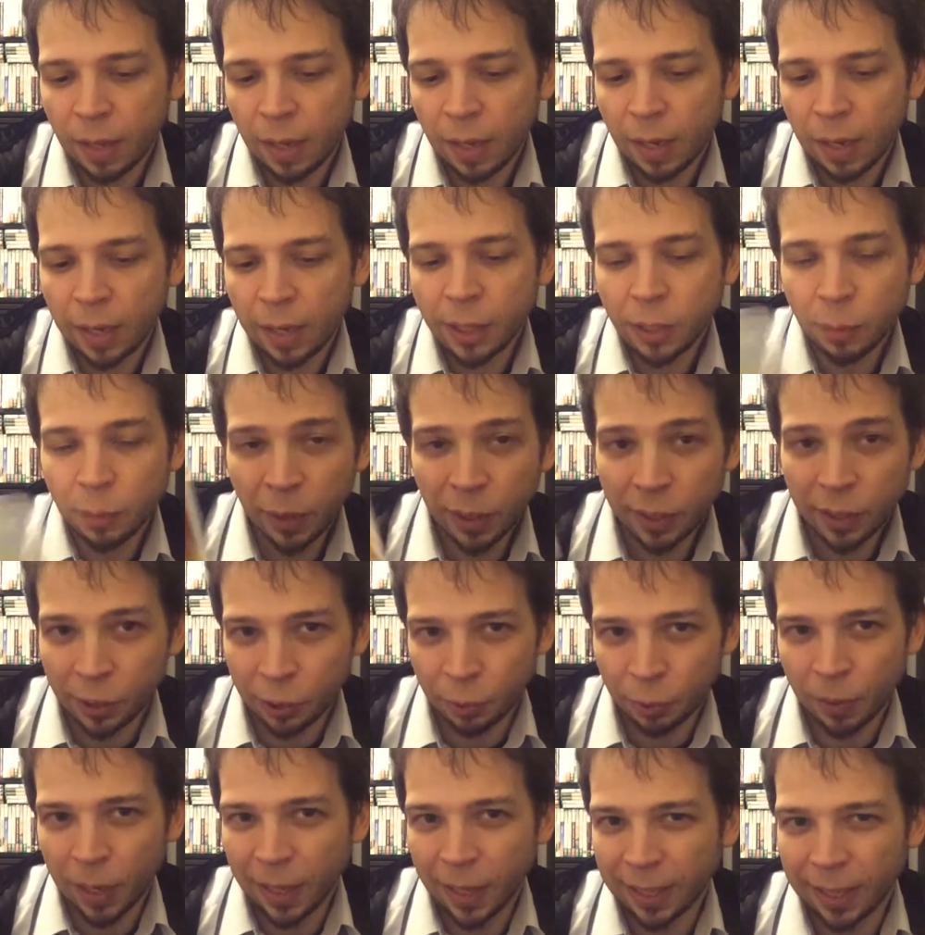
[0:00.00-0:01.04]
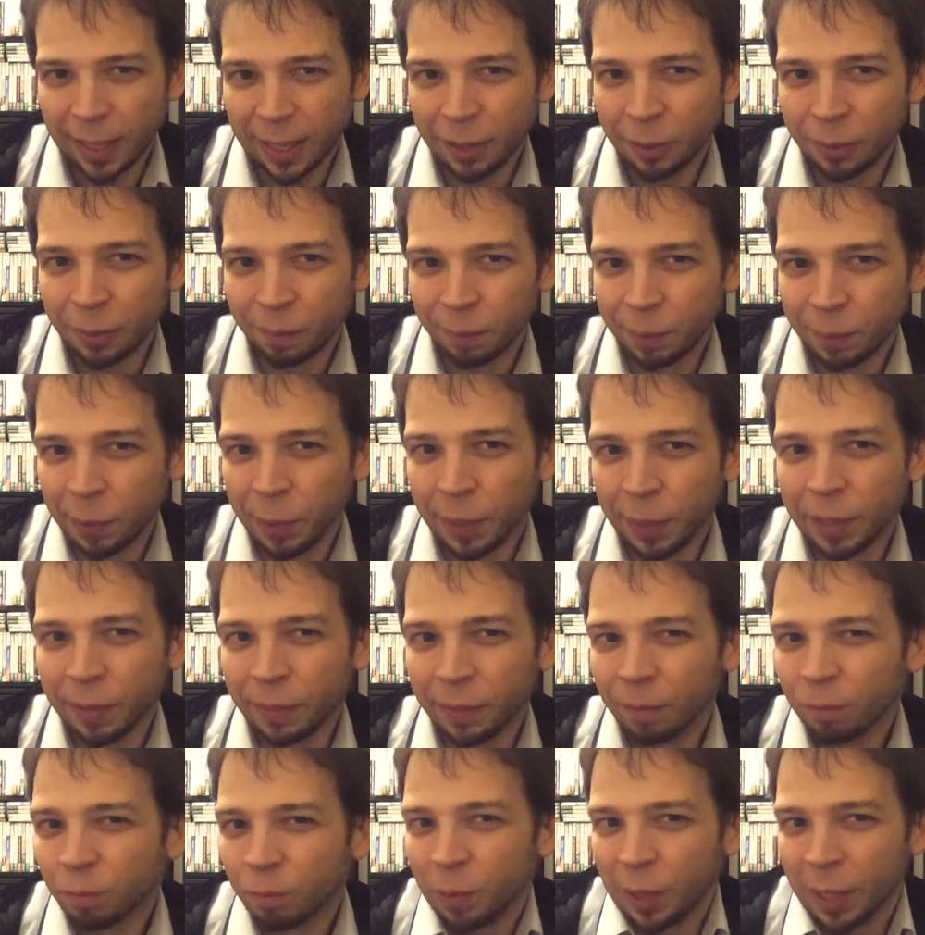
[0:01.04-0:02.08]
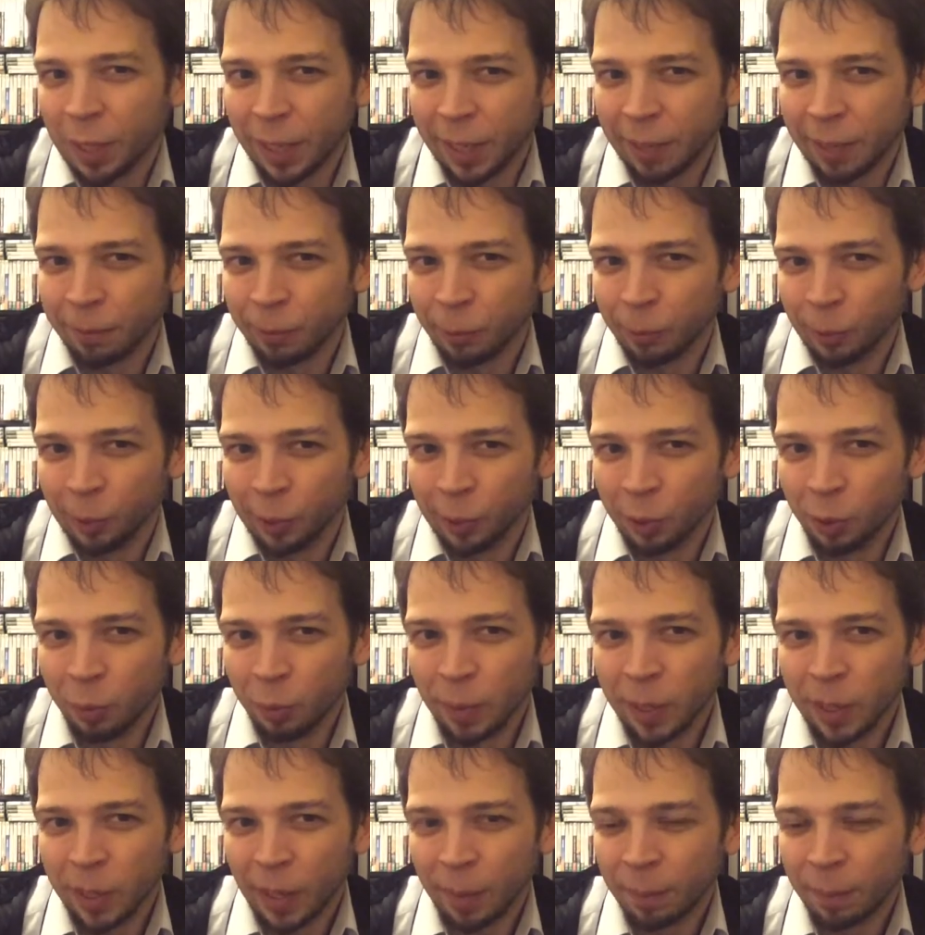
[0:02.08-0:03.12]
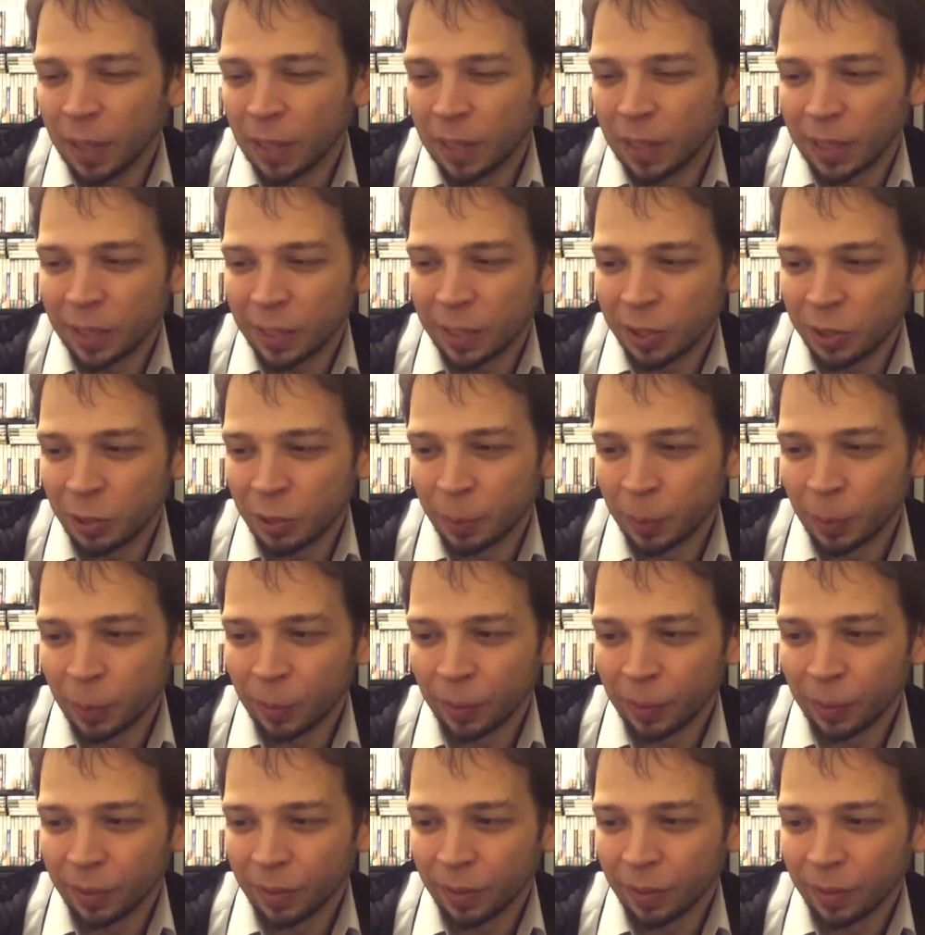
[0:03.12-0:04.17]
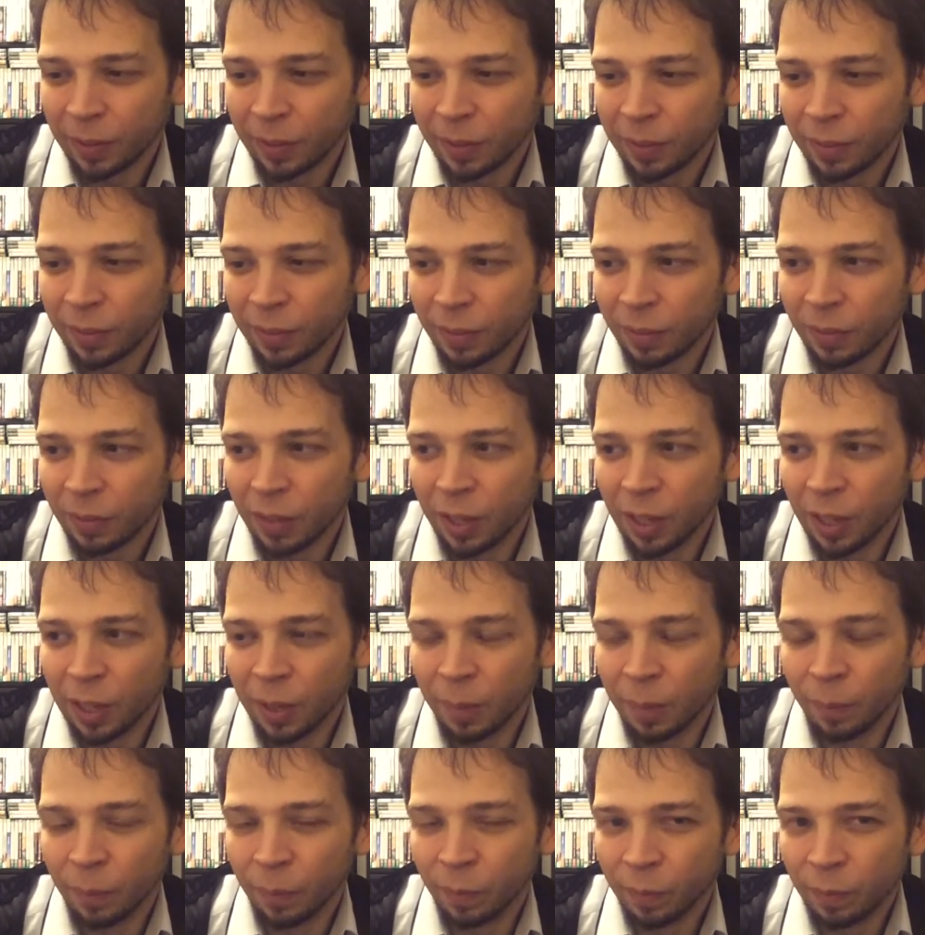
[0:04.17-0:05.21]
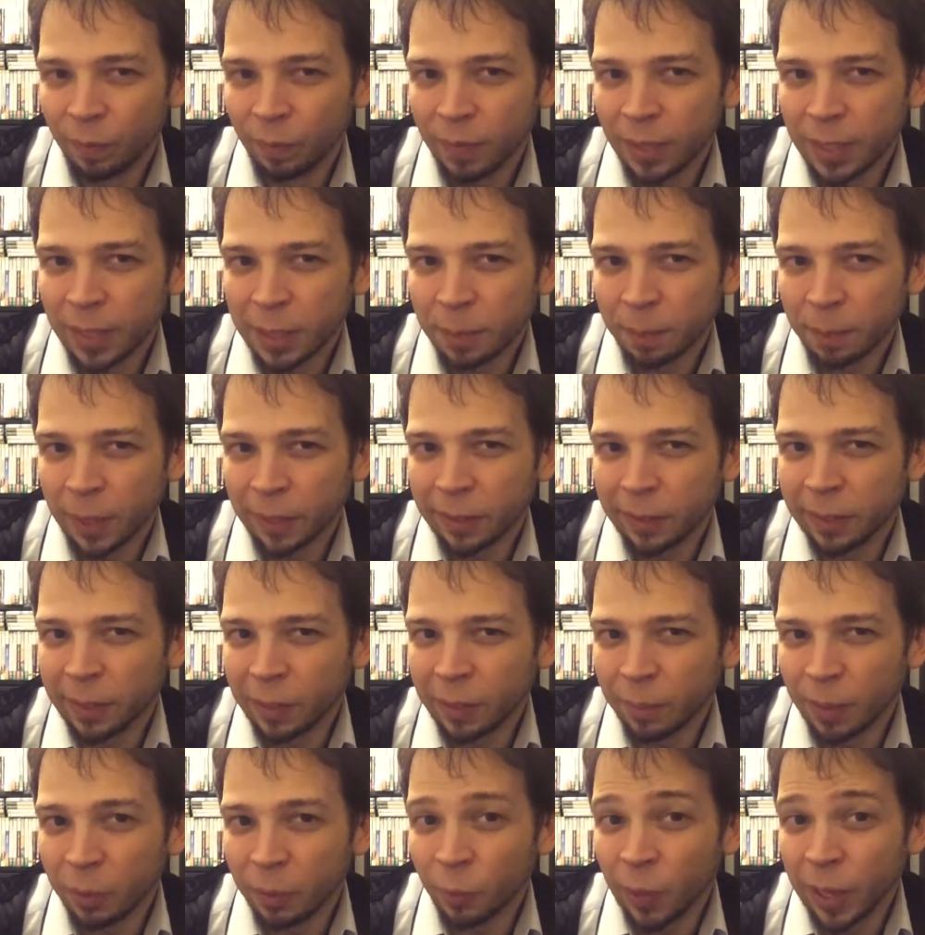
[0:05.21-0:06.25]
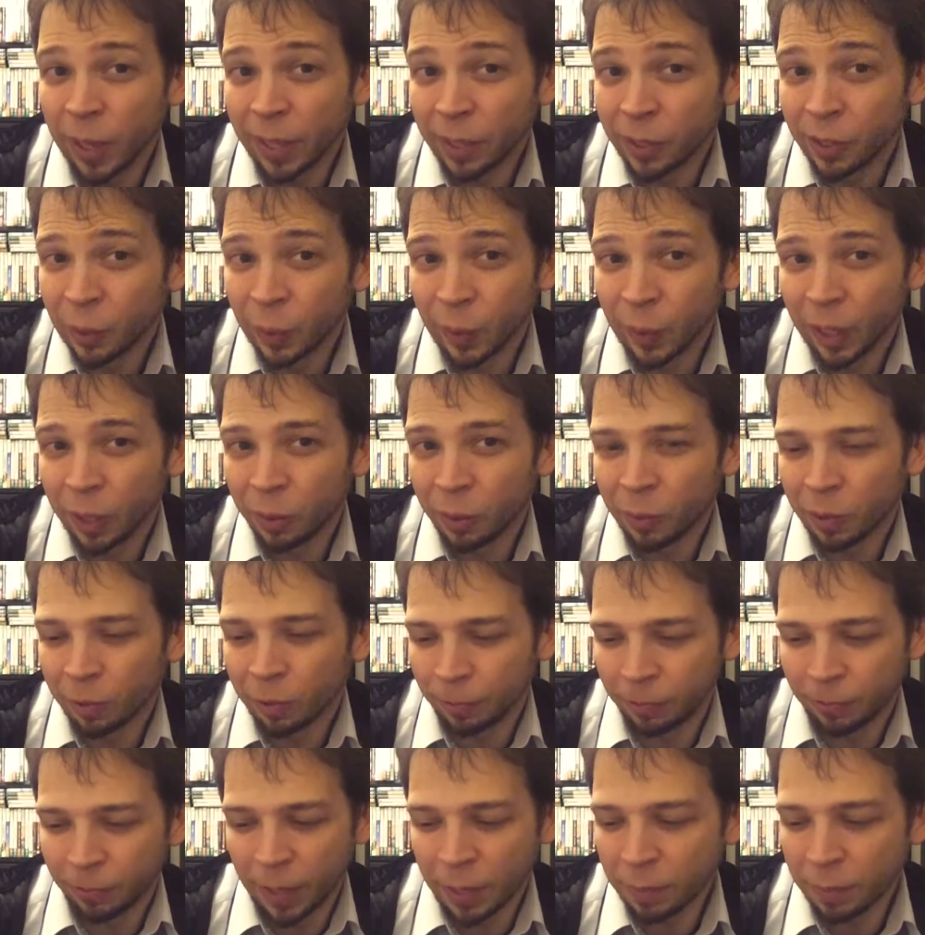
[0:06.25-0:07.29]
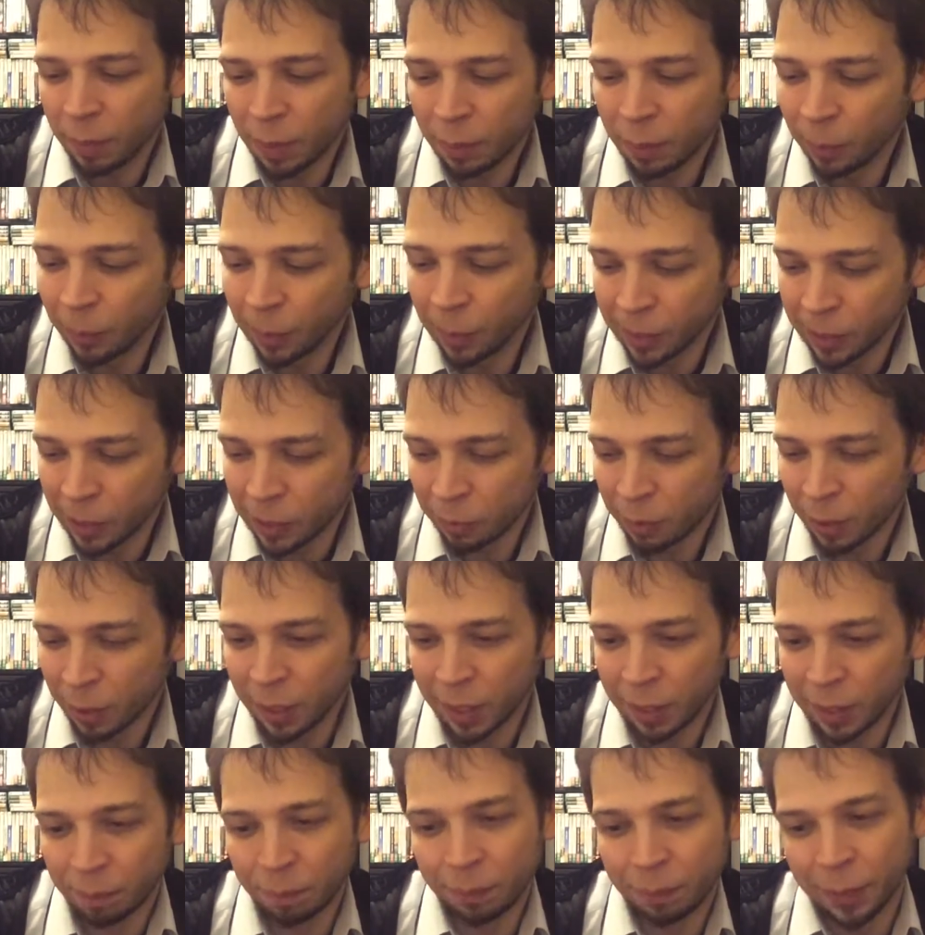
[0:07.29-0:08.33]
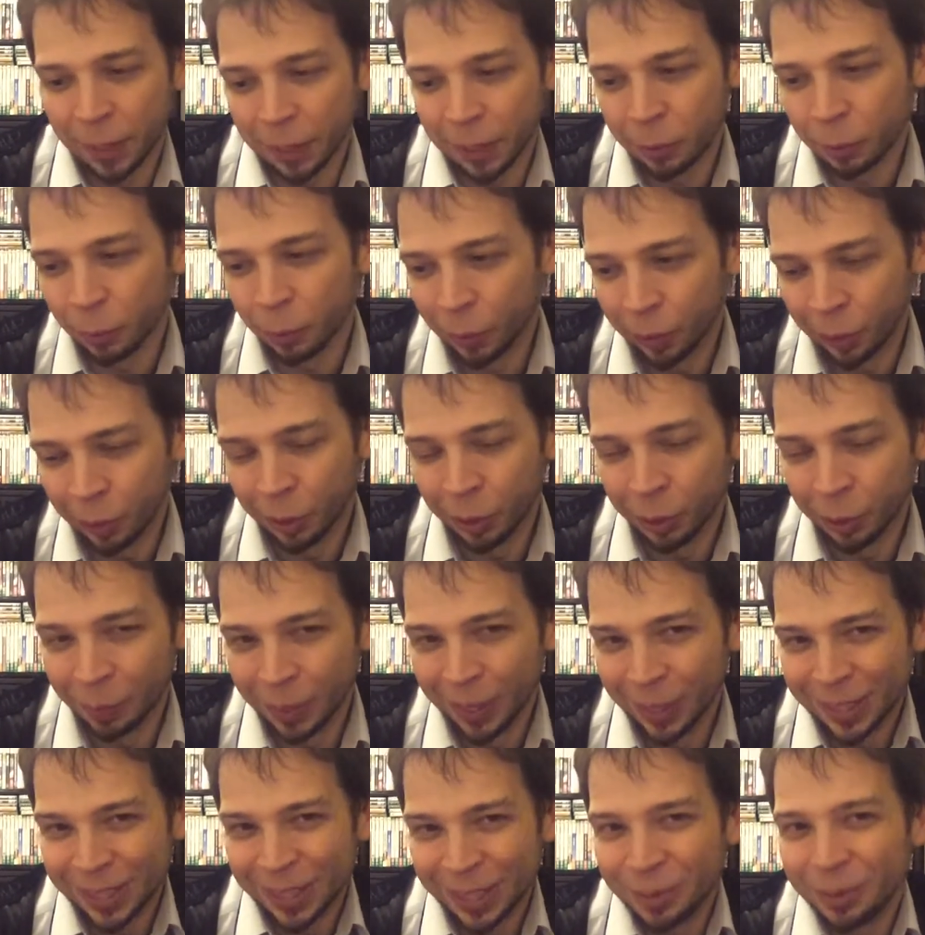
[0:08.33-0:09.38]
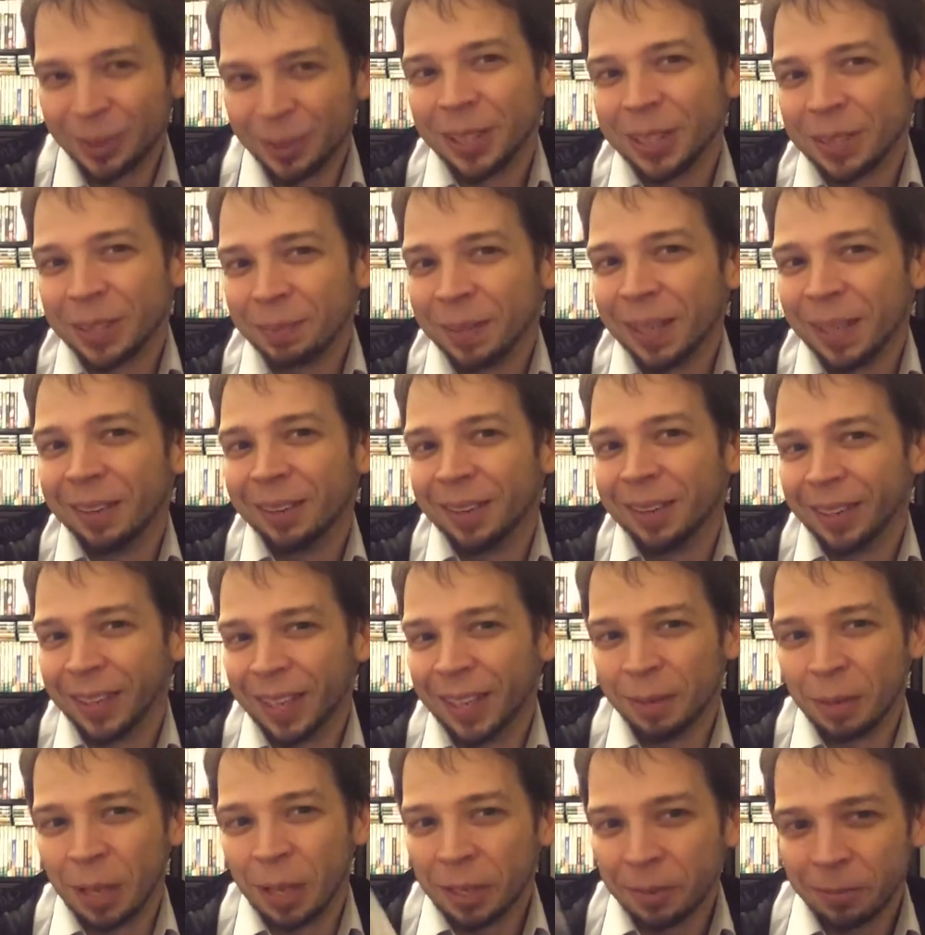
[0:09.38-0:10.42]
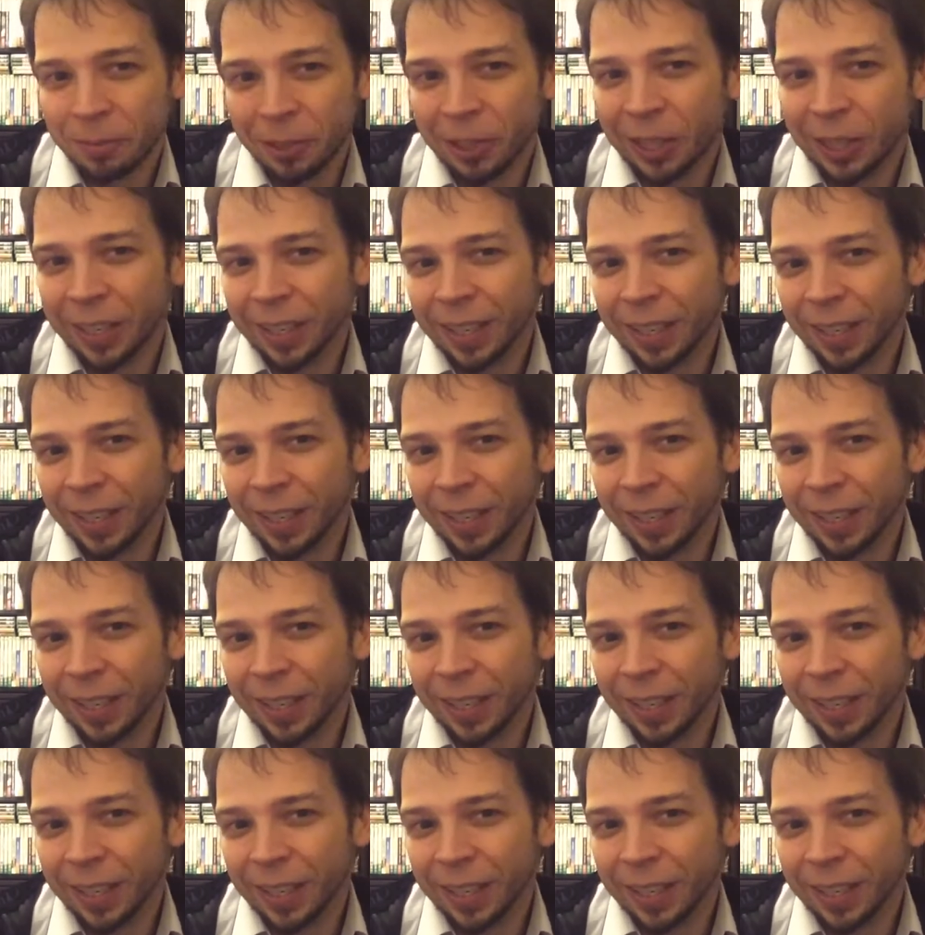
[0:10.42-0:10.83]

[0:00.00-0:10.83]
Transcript: I just wanted to try it out and play it for a little bit. I'm not like super expecting to be way into it. I don't want to fight people. I just want to like play through it a little bit, see what it's about, and then like done.